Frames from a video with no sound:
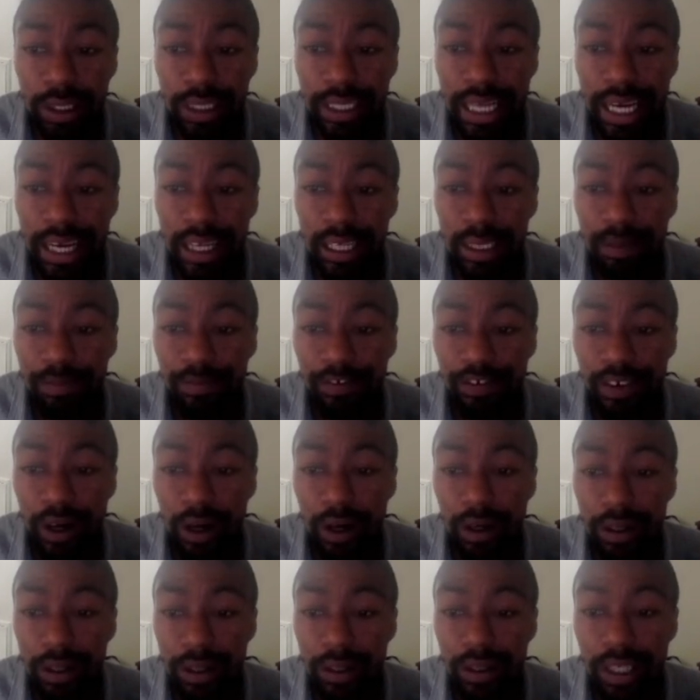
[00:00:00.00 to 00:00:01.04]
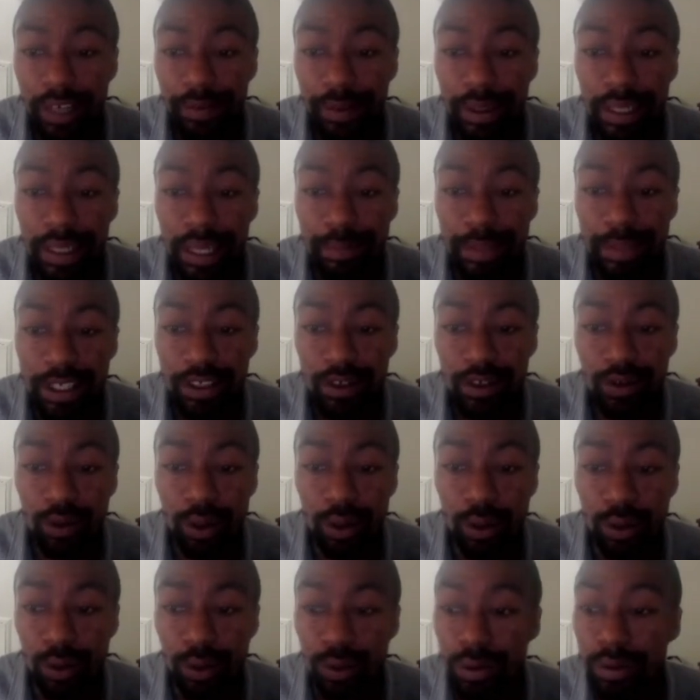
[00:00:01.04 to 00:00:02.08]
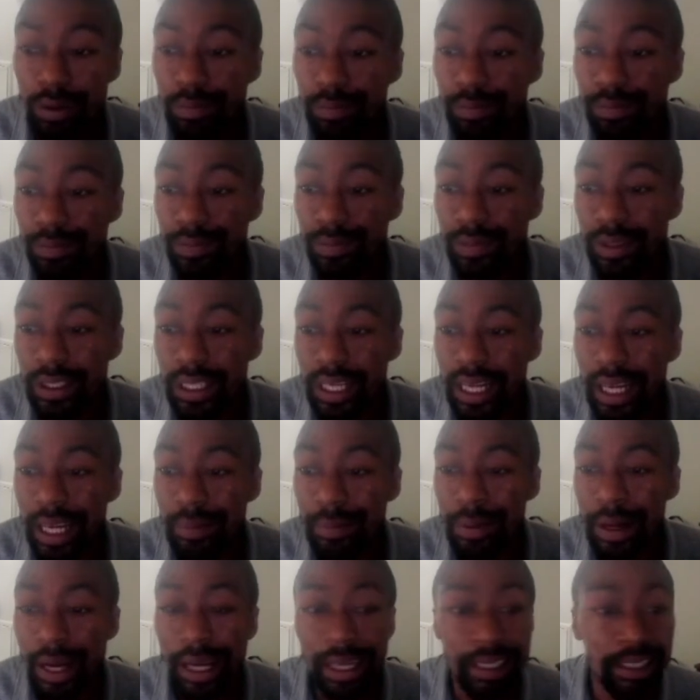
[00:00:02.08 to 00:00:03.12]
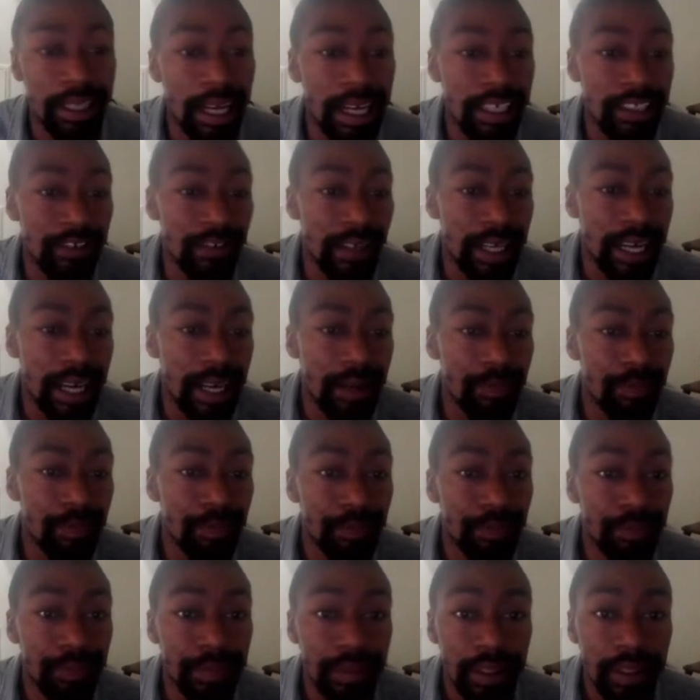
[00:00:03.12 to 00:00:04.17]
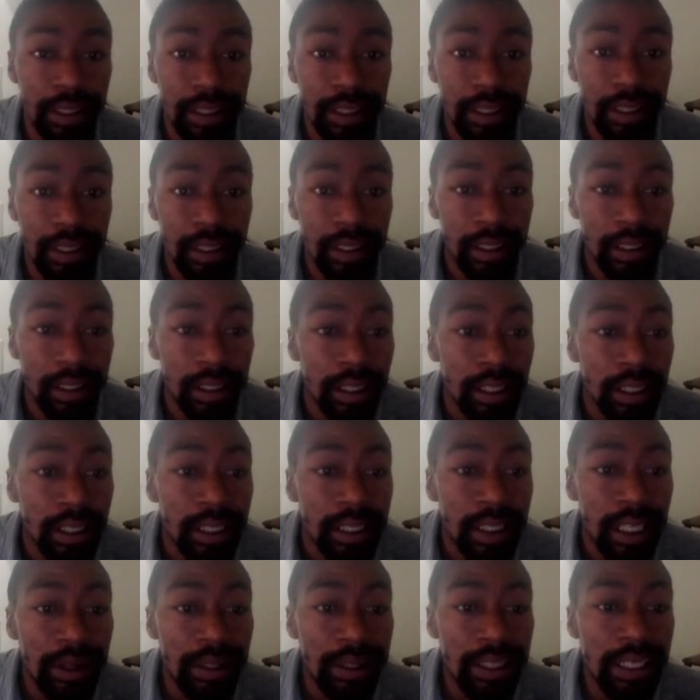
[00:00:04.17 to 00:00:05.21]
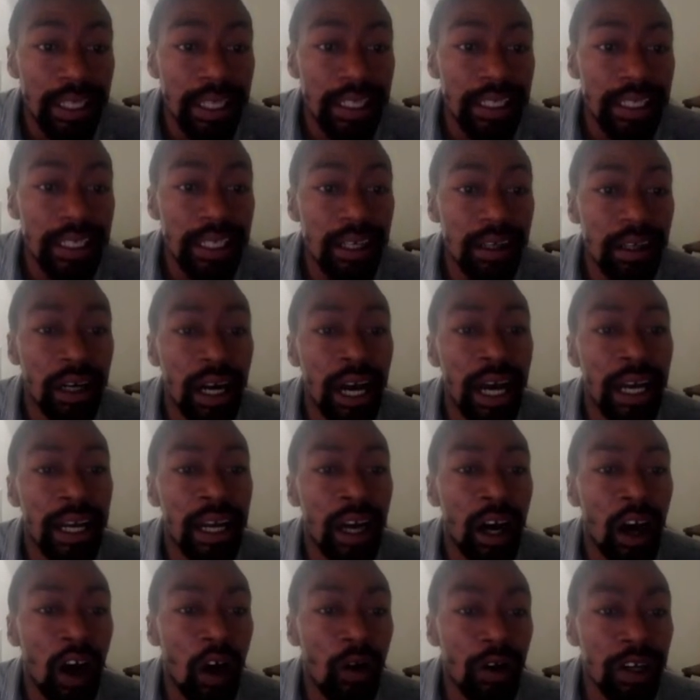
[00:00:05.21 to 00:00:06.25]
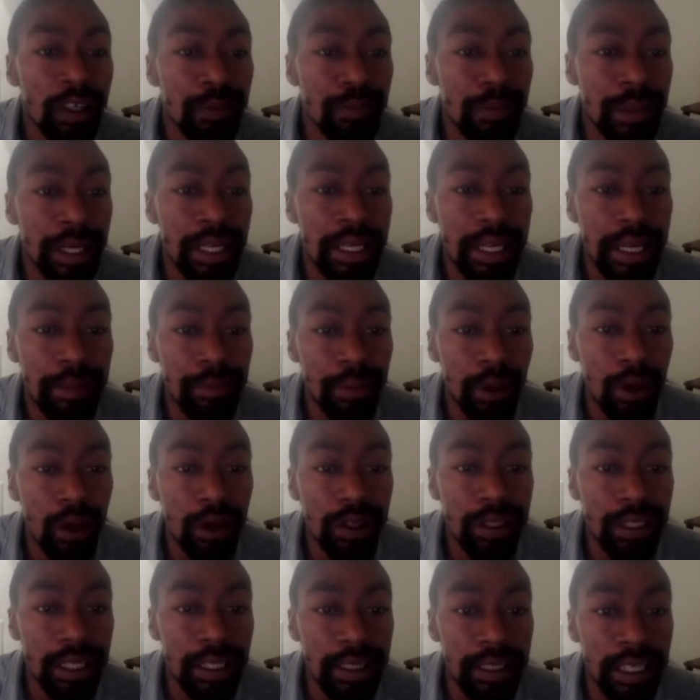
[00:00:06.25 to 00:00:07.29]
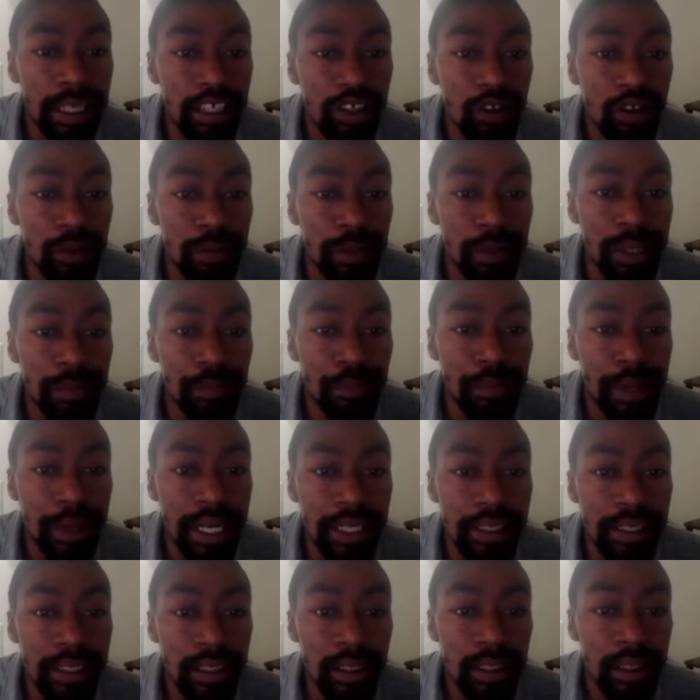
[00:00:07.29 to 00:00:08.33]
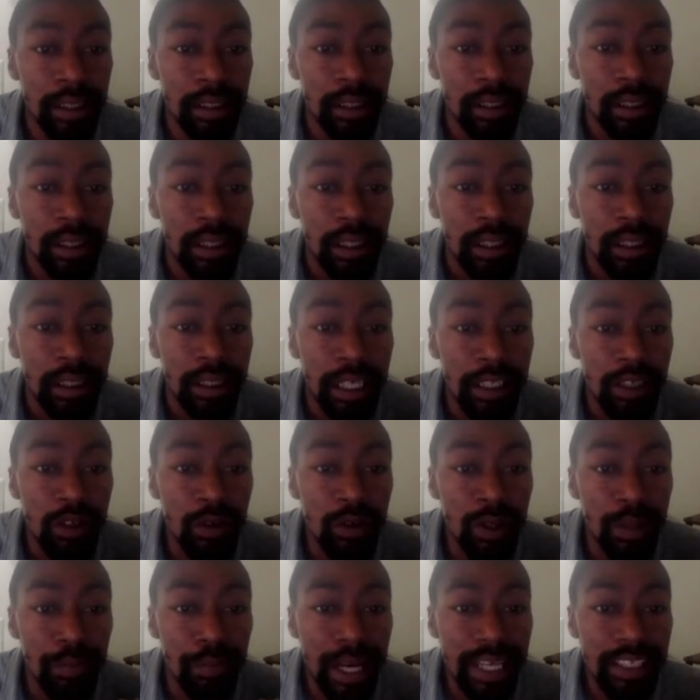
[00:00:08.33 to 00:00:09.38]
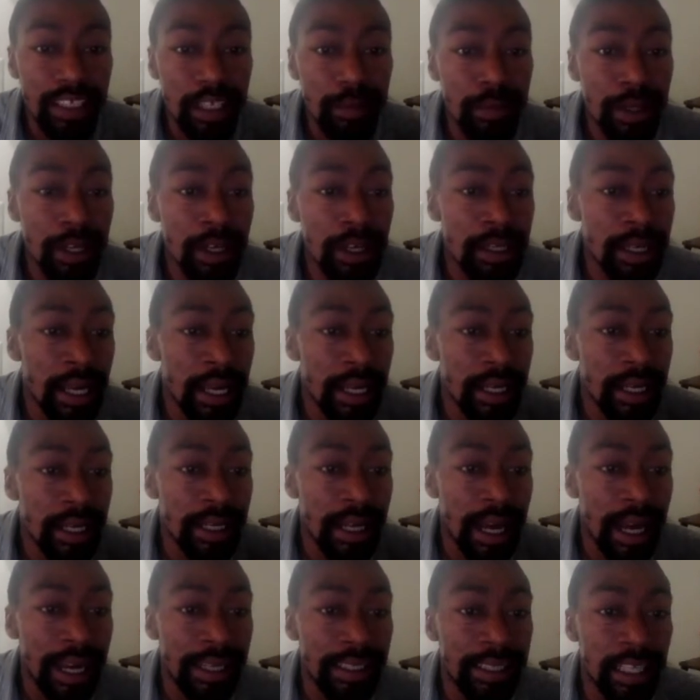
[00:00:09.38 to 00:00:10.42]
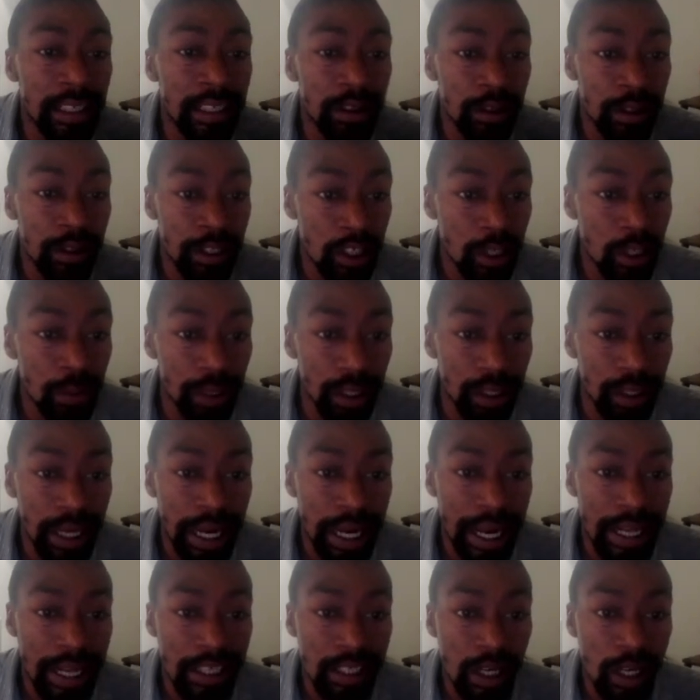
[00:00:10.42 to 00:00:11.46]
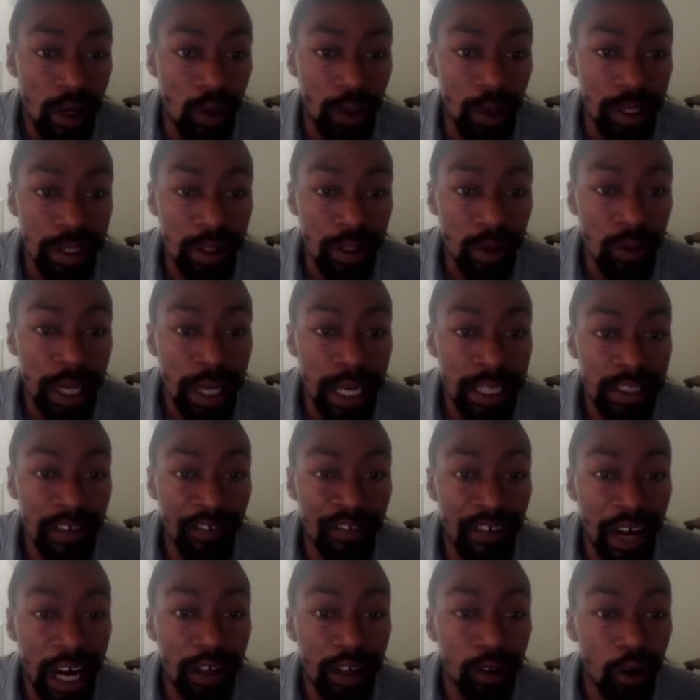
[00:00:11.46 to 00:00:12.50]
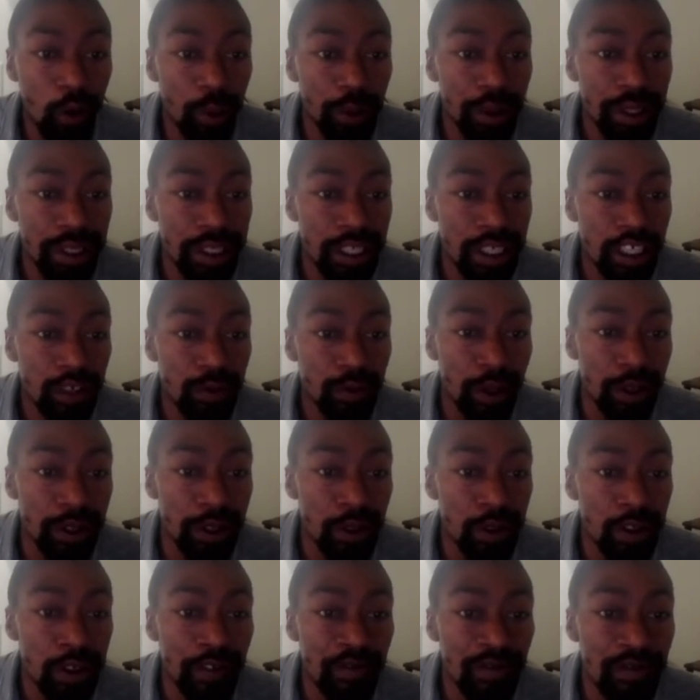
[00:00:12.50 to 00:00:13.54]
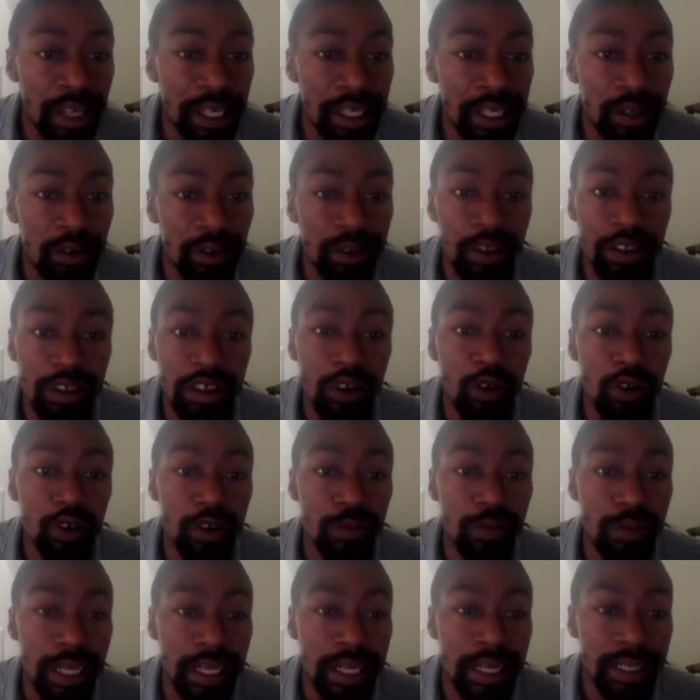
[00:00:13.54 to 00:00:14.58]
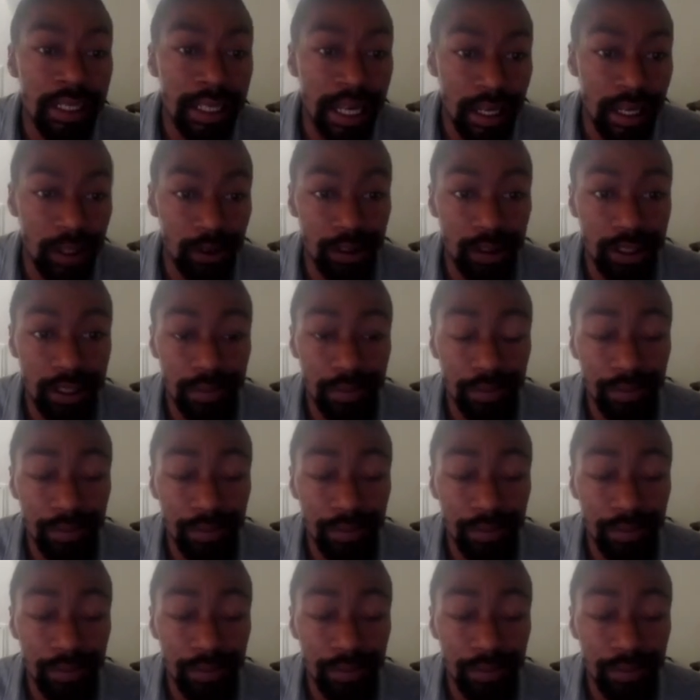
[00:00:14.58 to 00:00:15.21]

down even farther, if it let me scroll, I apologize for that. Now, it says here, I've always been a person that thinks you can be the best, that you can best communicate an idea through humor, adds Owens, who gains a following over the years for her YouTube videos and her social media accounts.